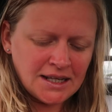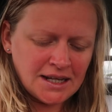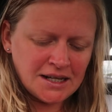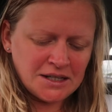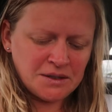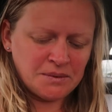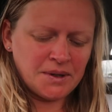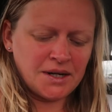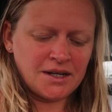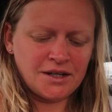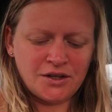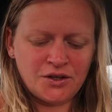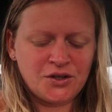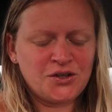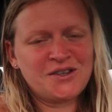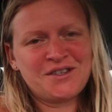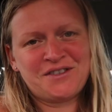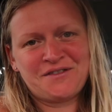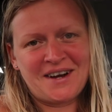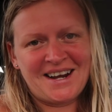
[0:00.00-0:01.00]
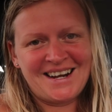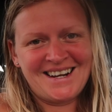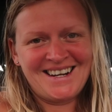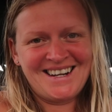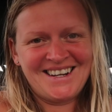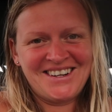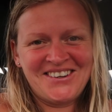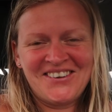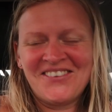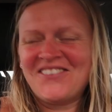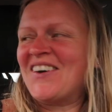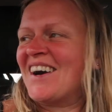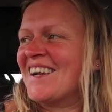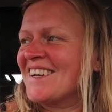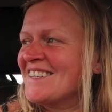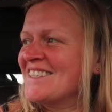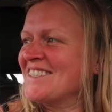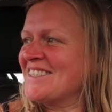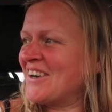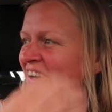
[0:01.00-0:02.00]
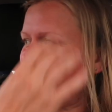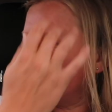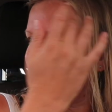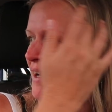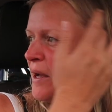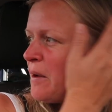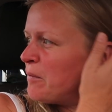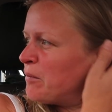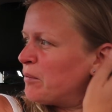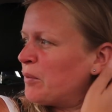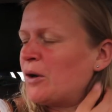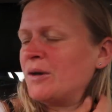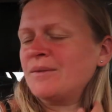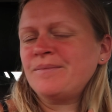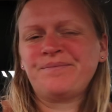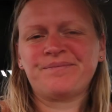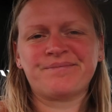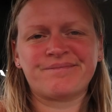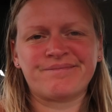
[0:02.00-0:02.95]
kids weren't huge fans of it, but